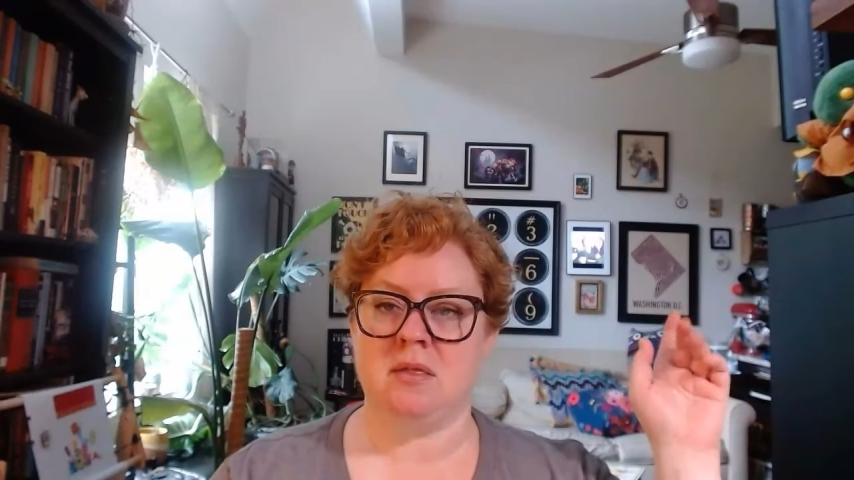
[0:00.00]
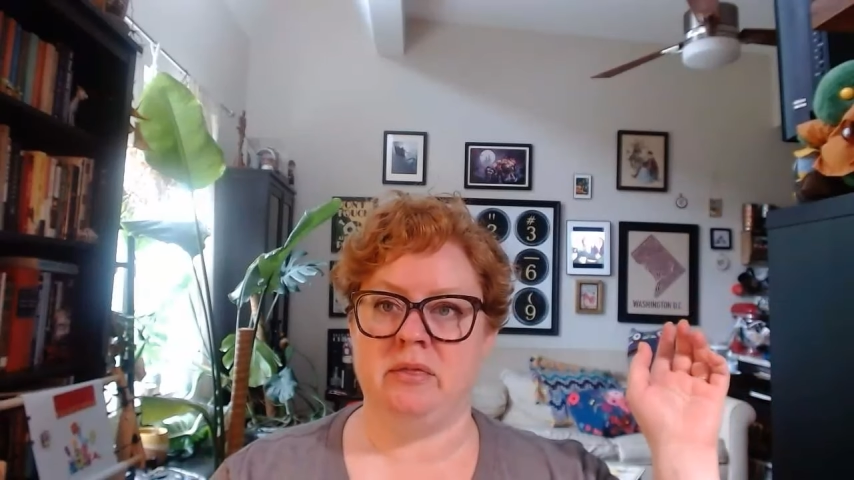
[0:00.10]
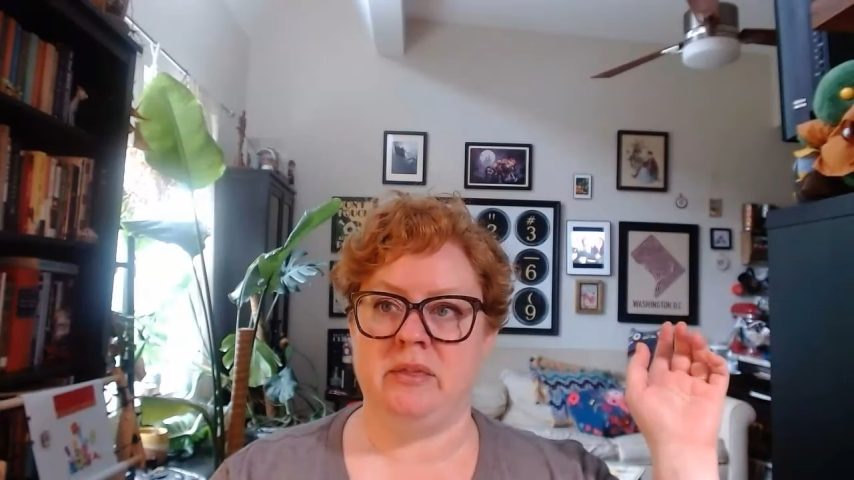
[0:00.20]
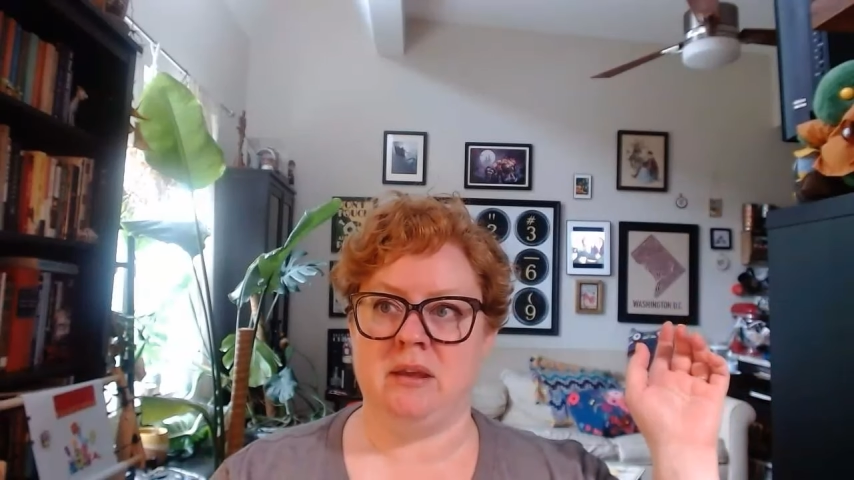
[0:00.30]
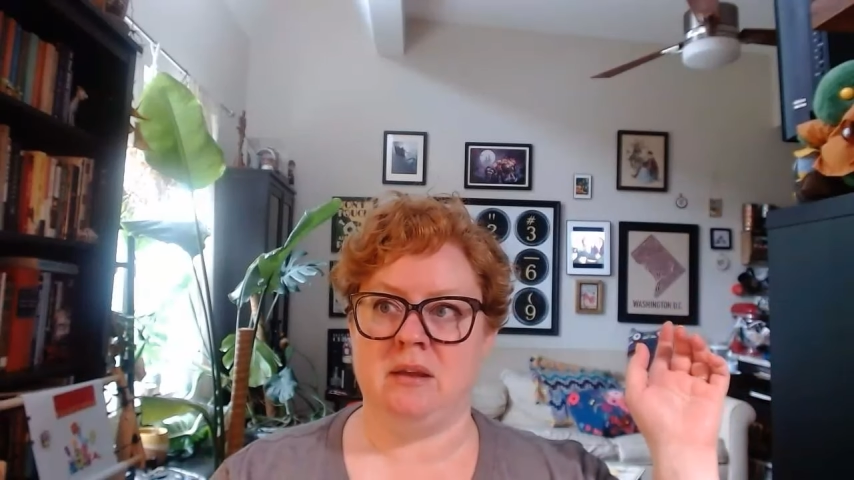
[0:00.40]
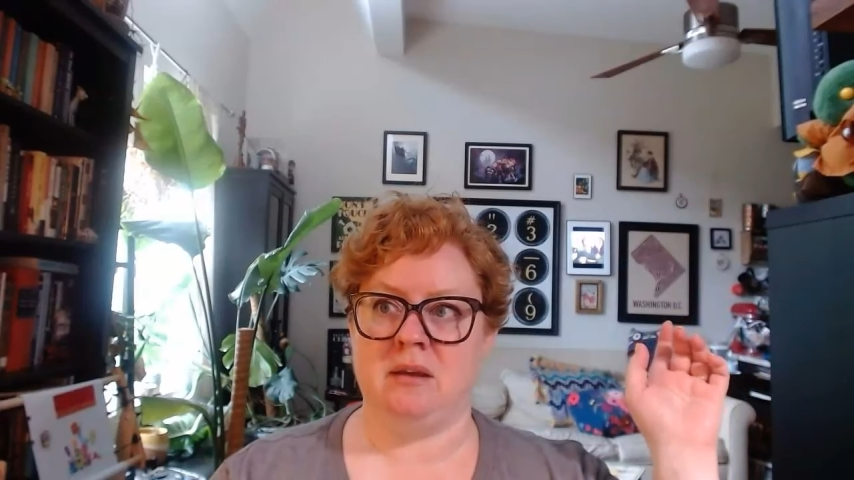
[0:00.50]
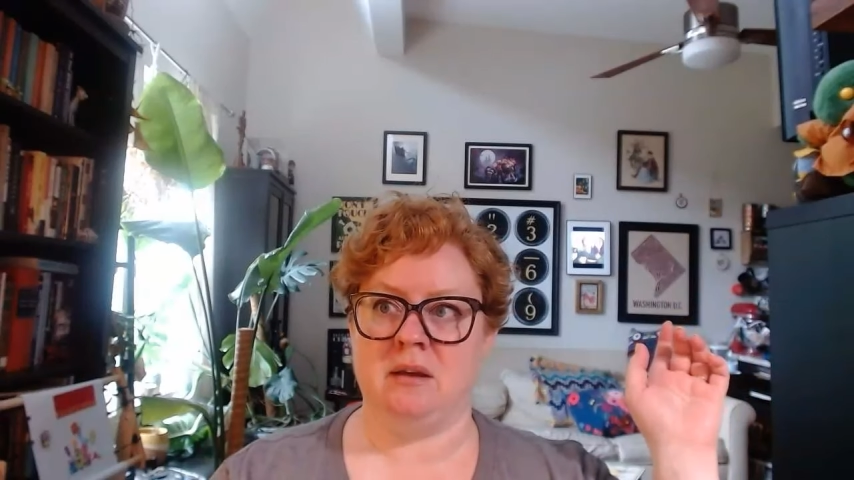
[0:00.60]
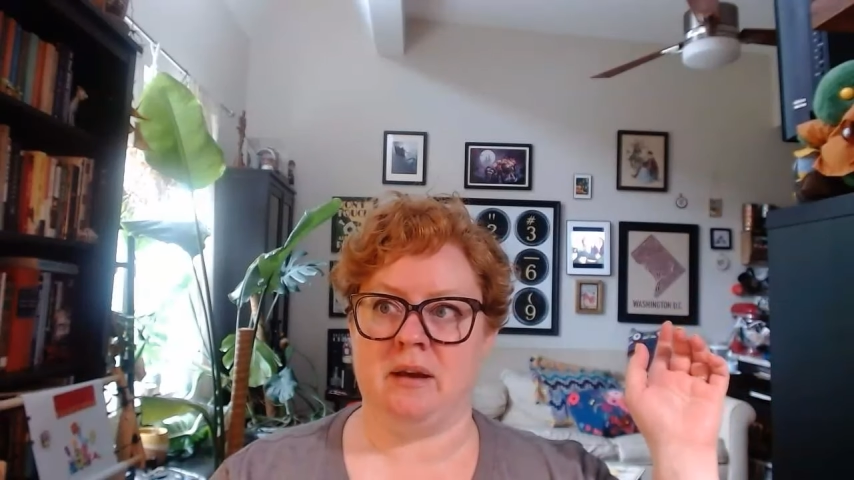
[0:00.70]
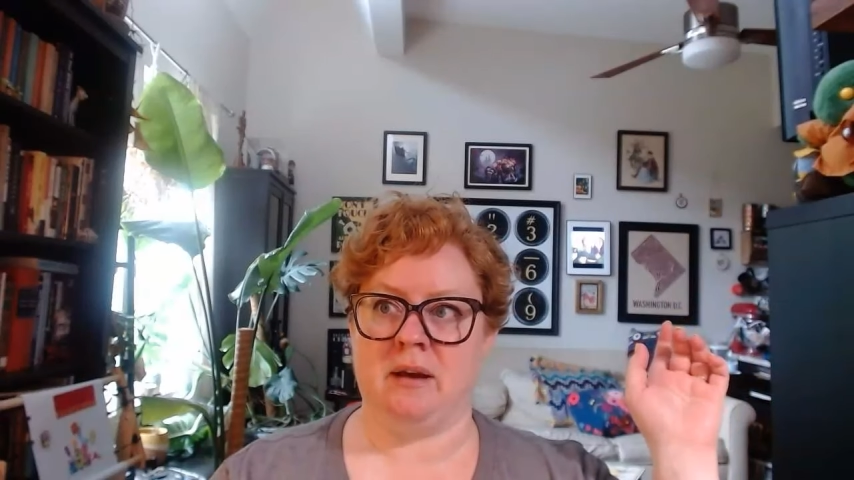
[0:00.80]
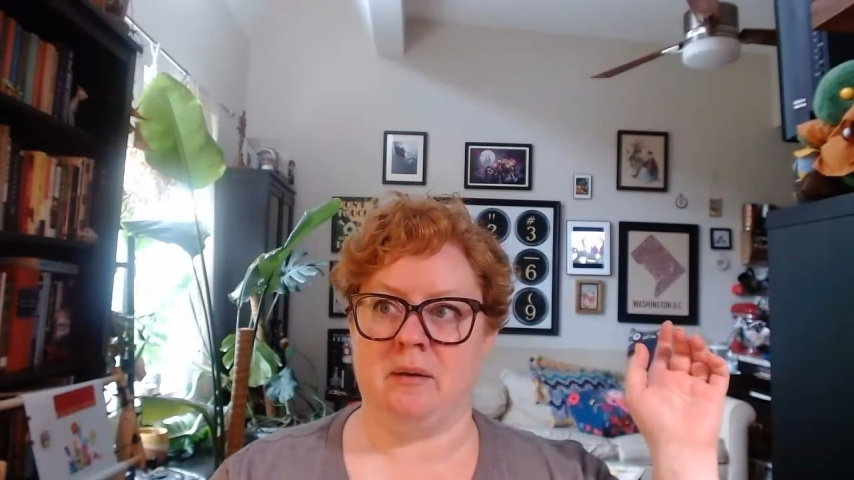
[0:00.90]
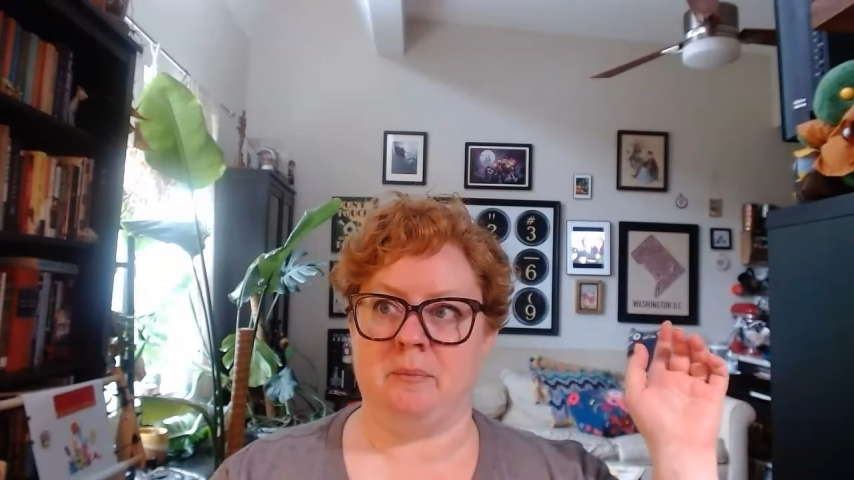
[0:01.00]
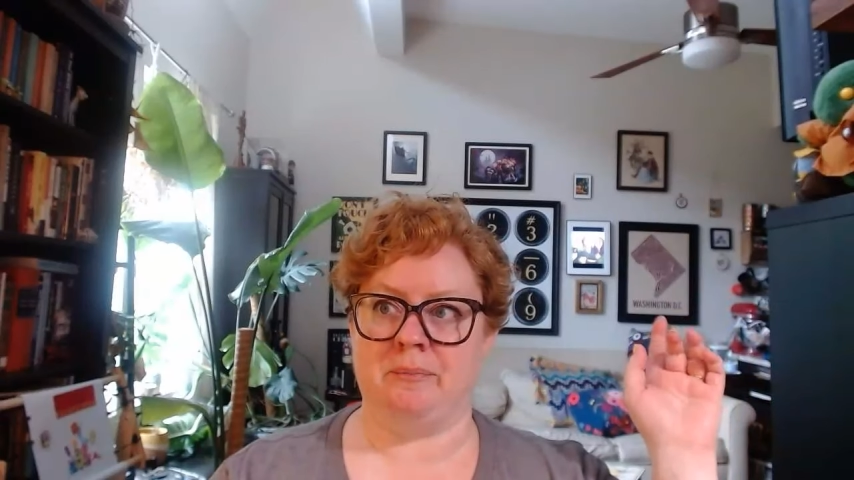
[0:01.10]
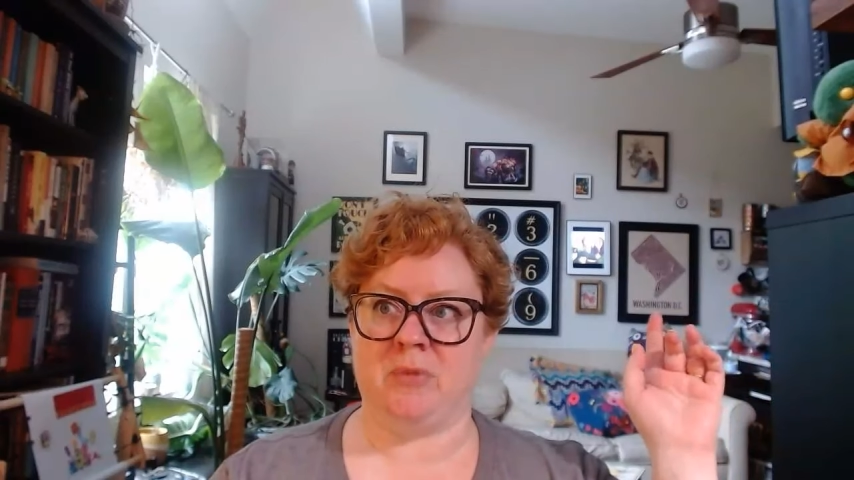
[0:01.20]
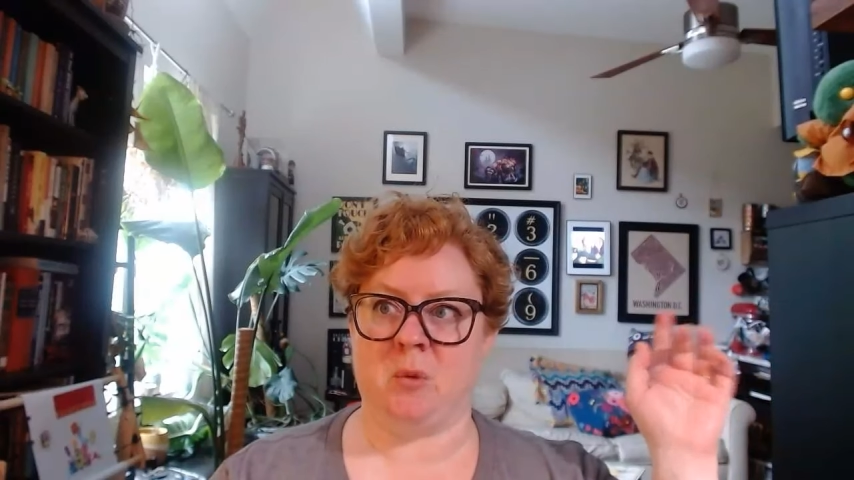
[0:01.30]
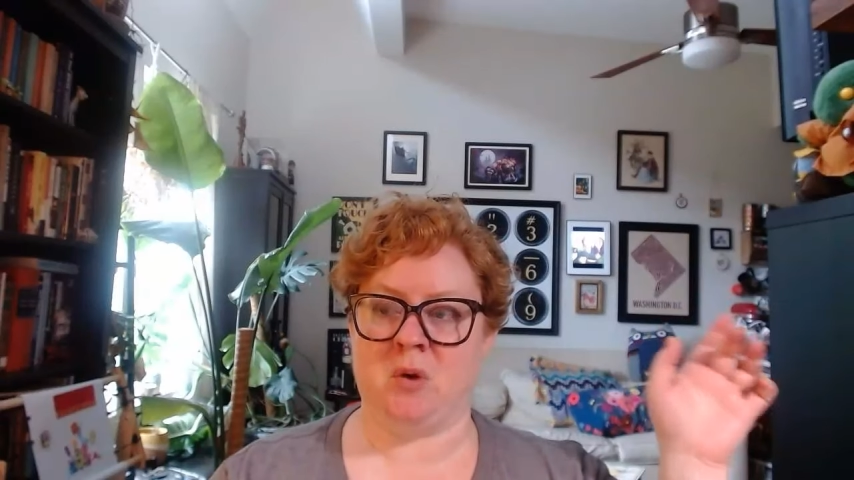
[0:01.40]
the
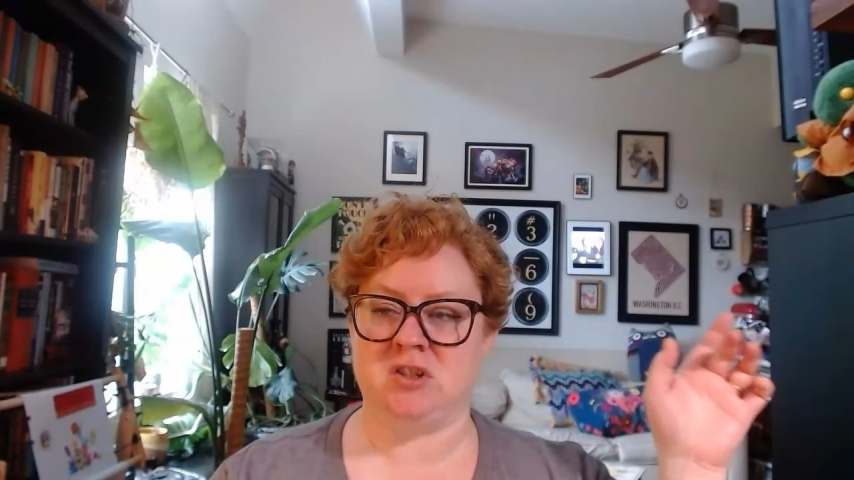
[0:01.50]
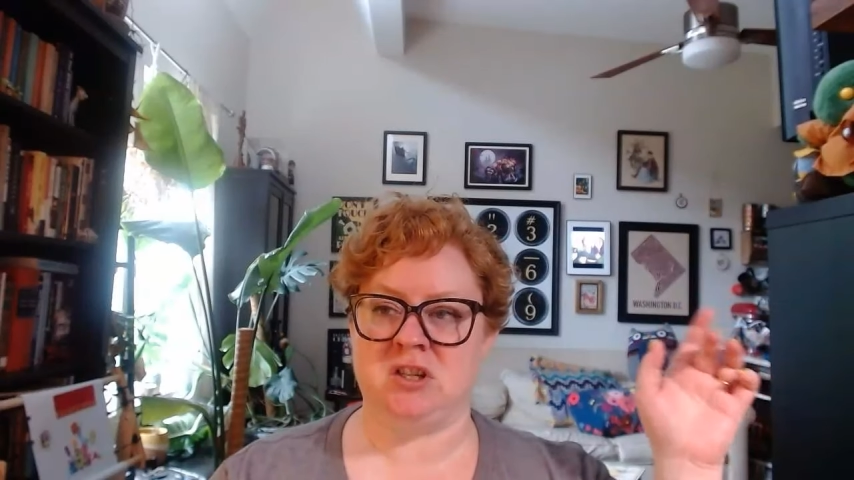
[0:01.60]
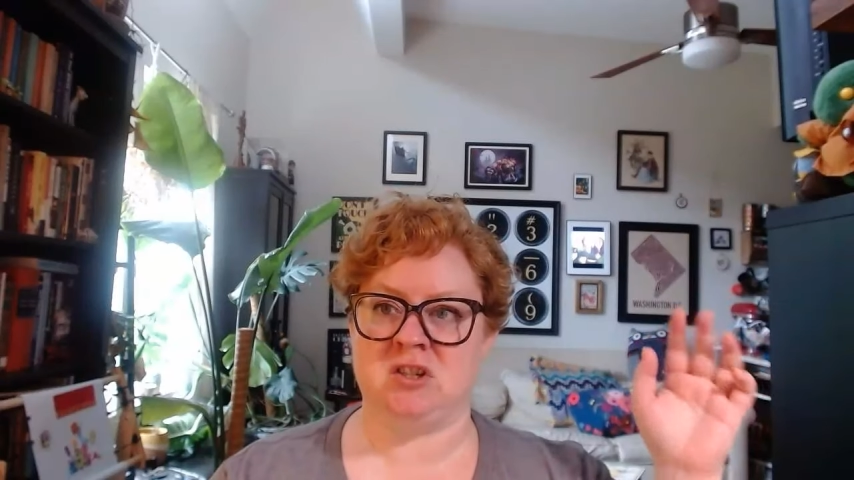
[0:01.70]
one she